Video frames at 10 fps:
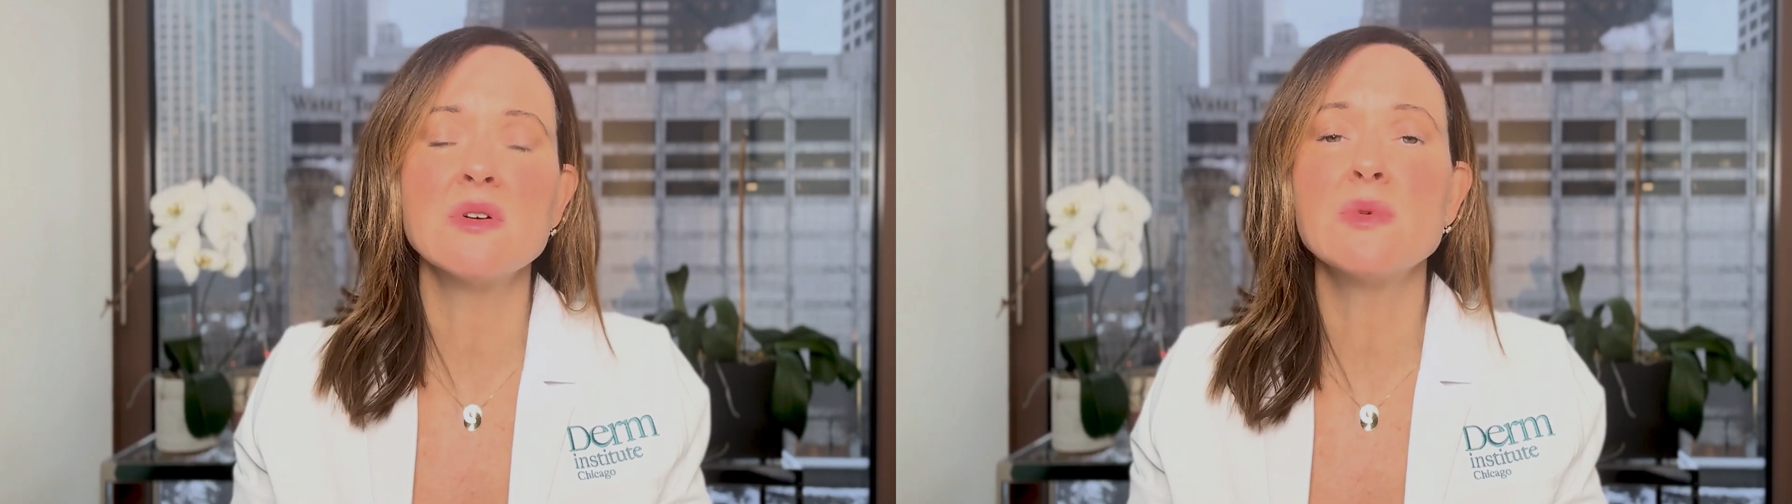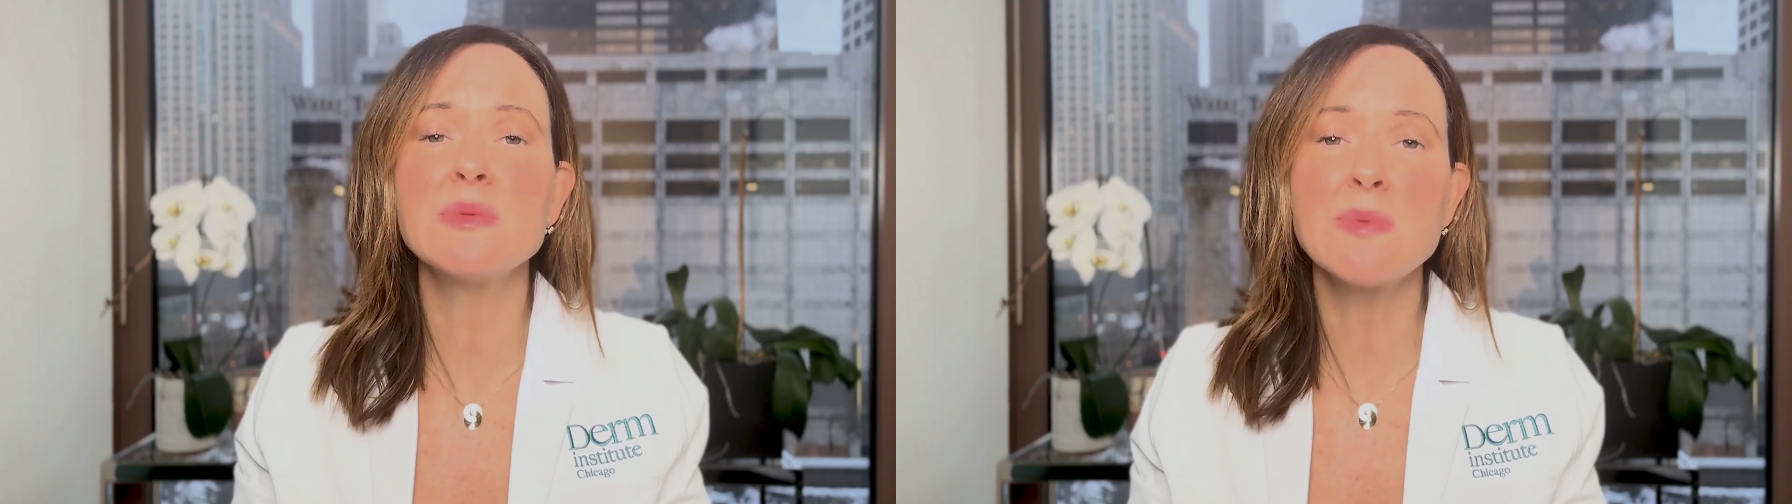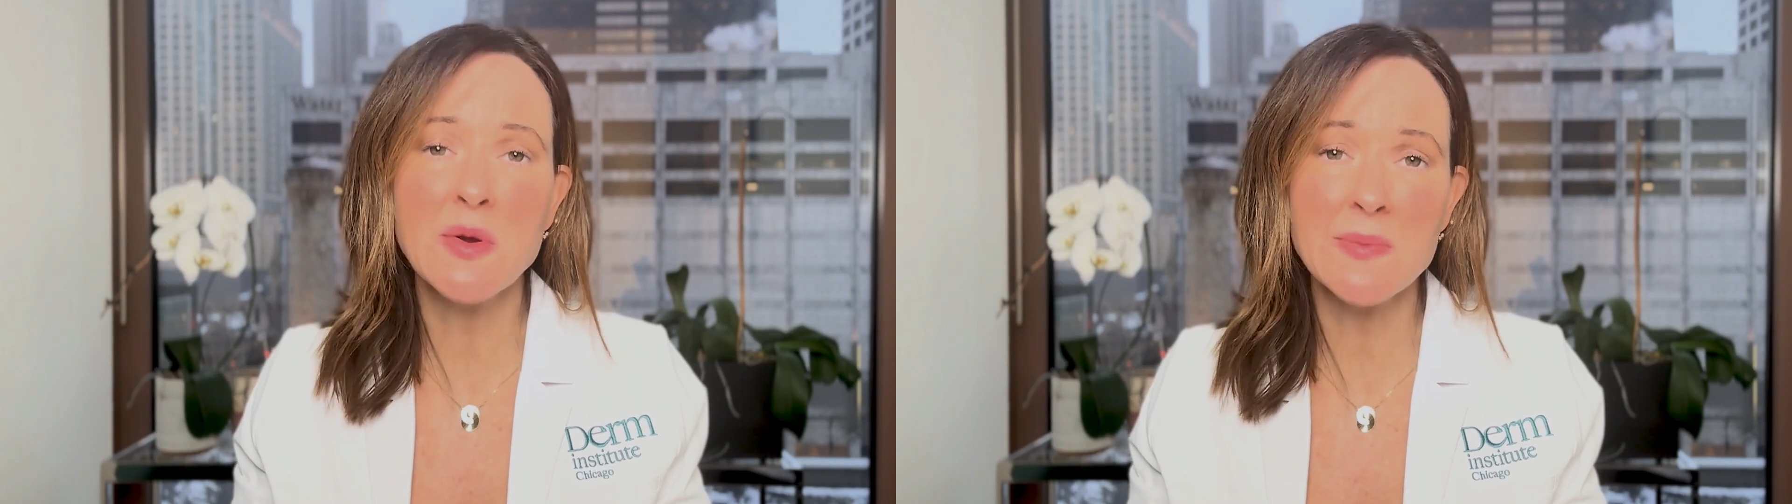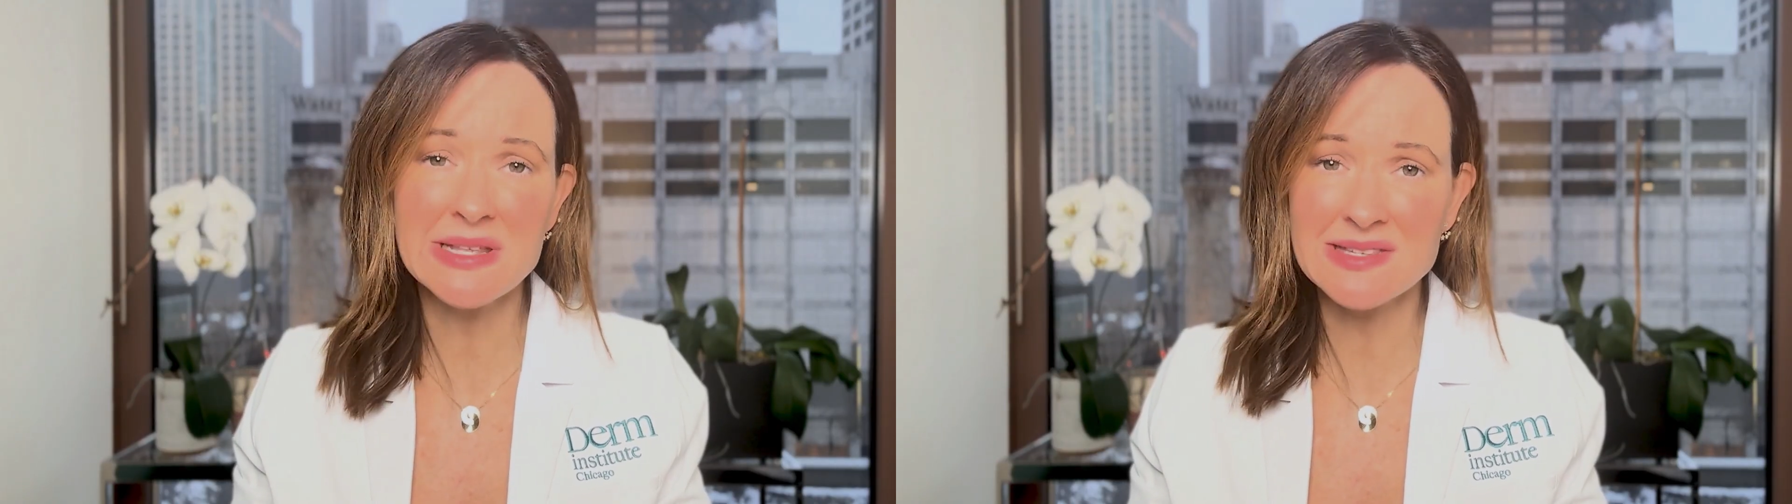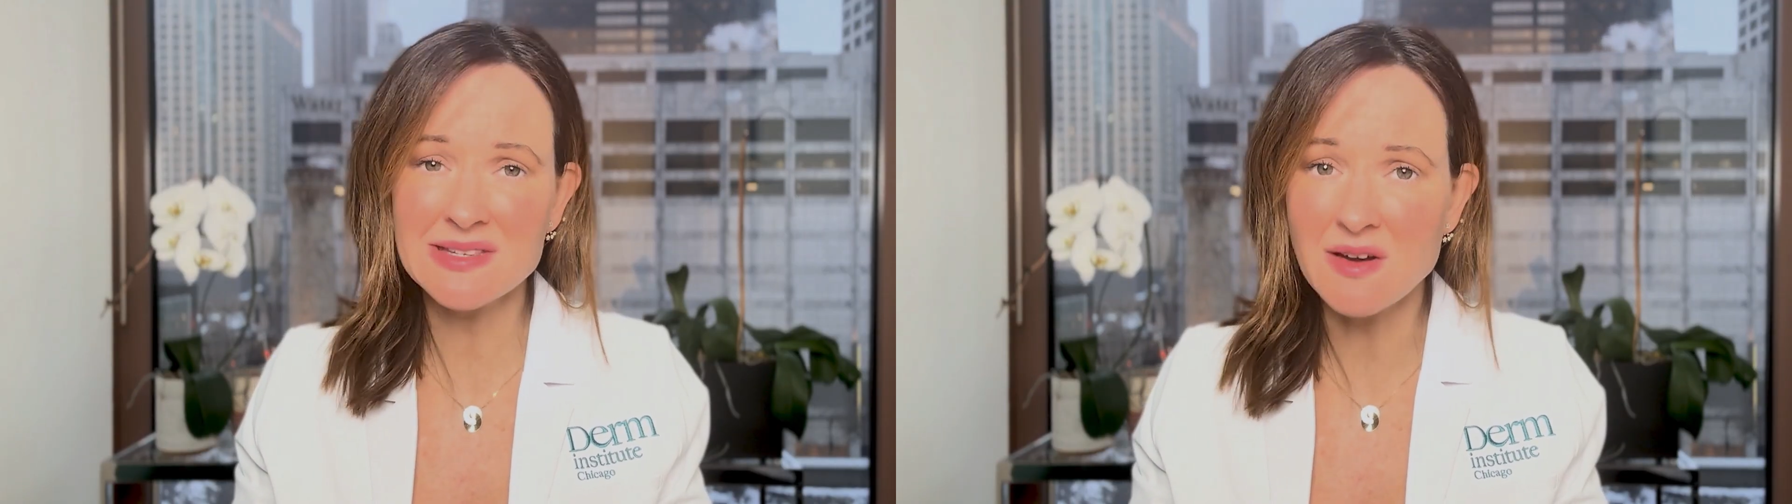with
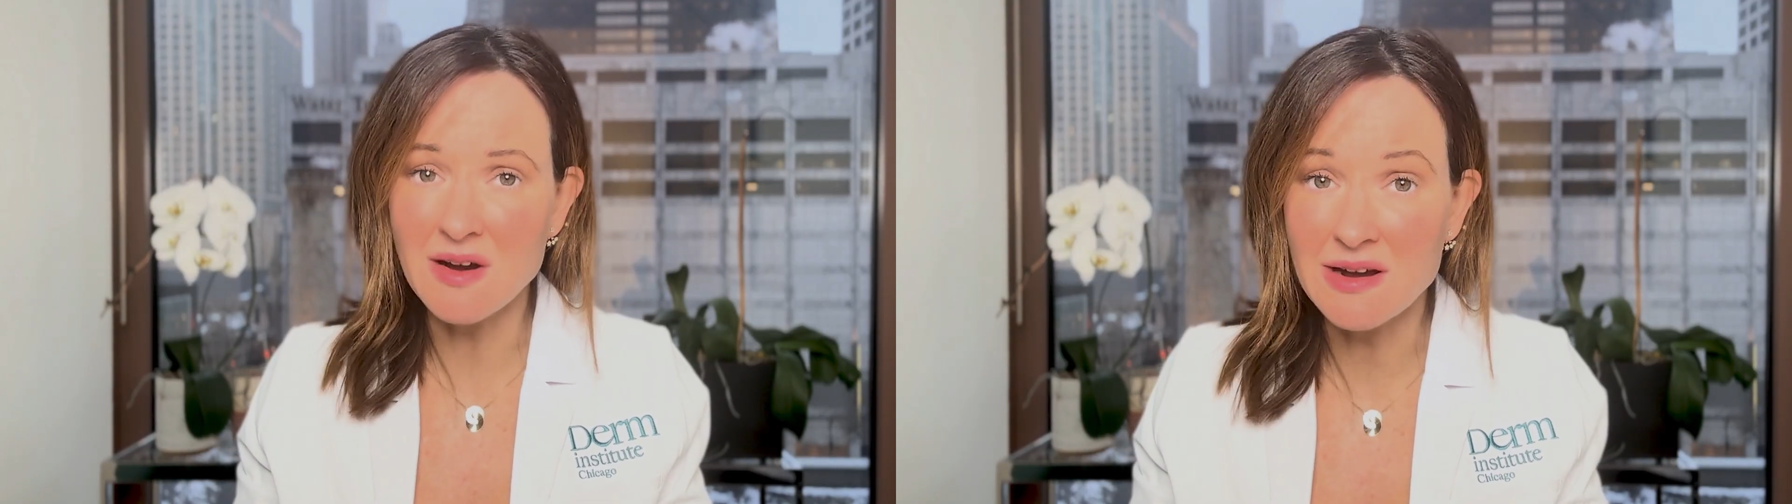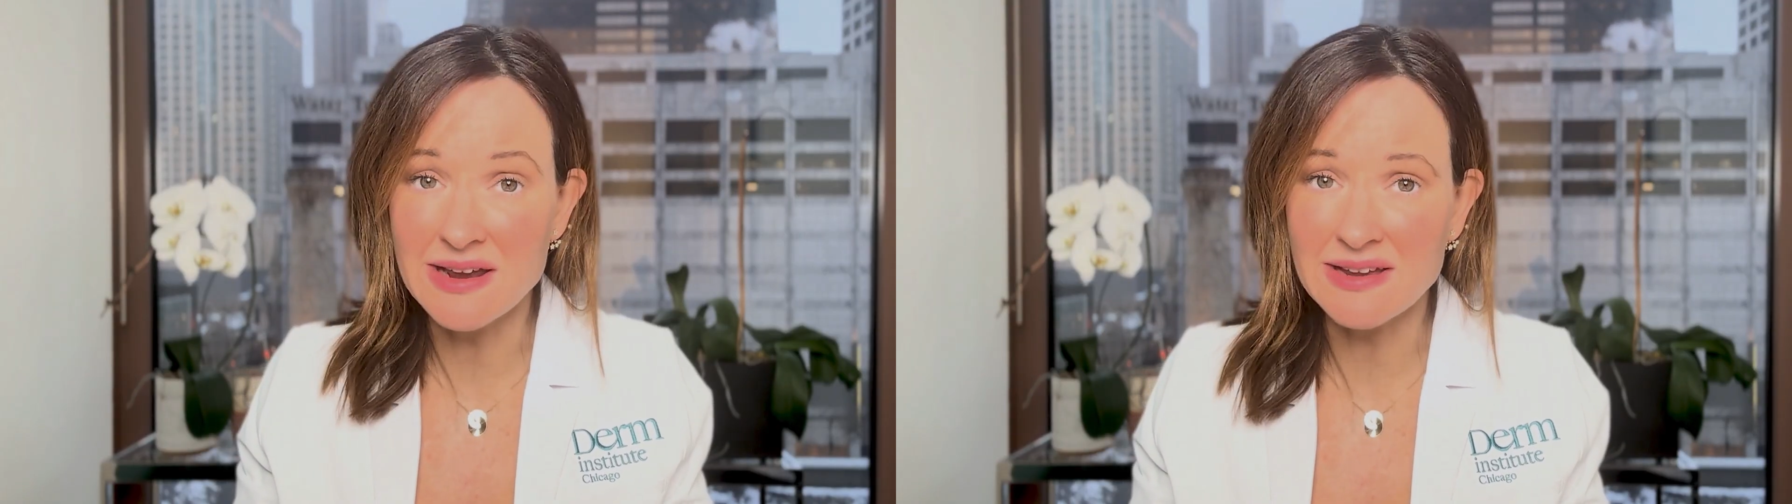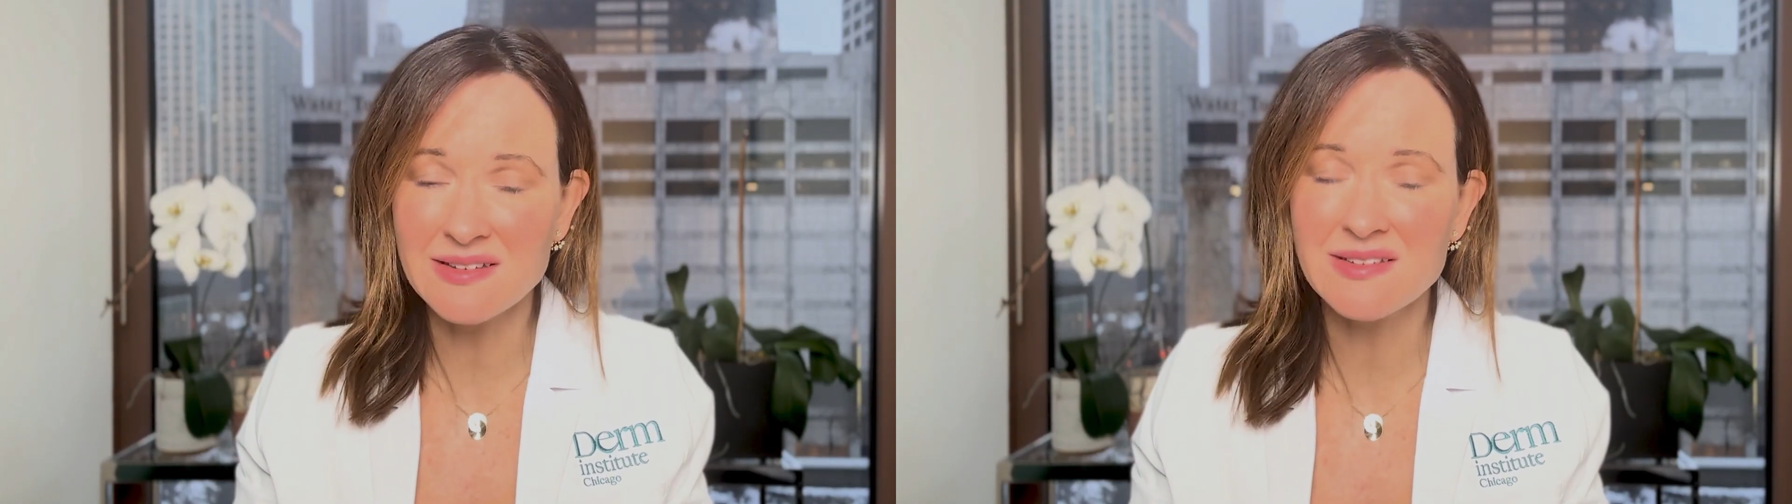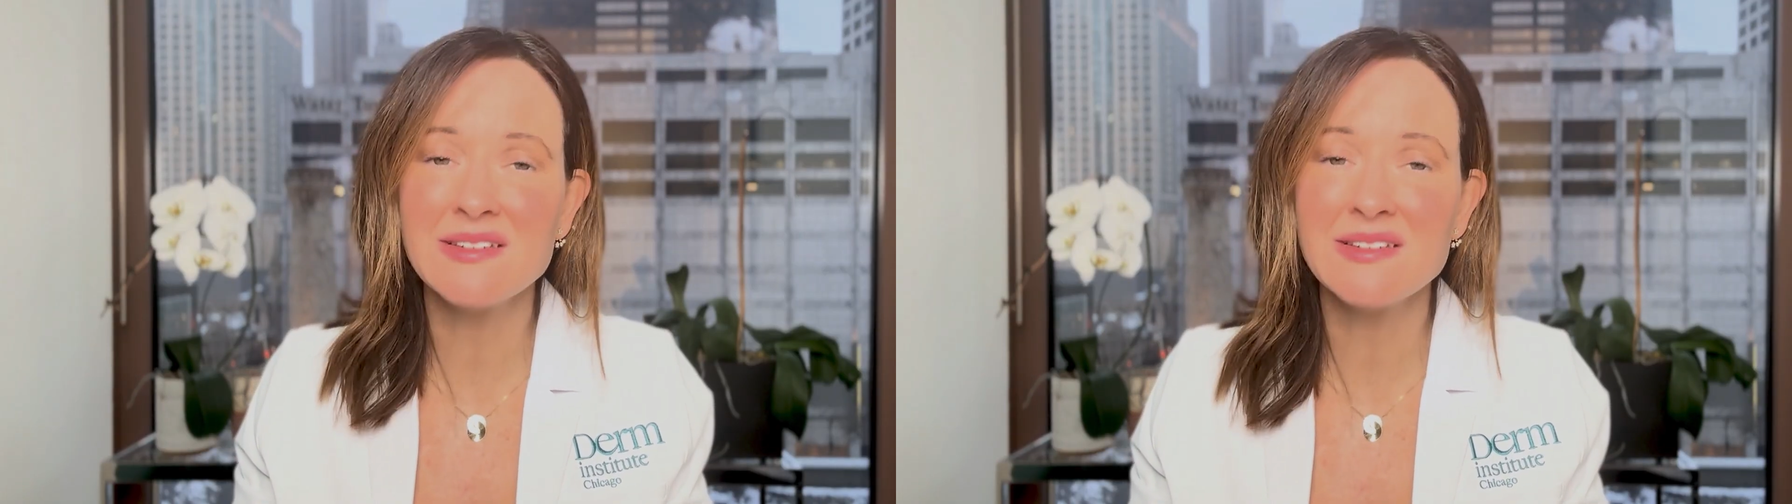permanent scarring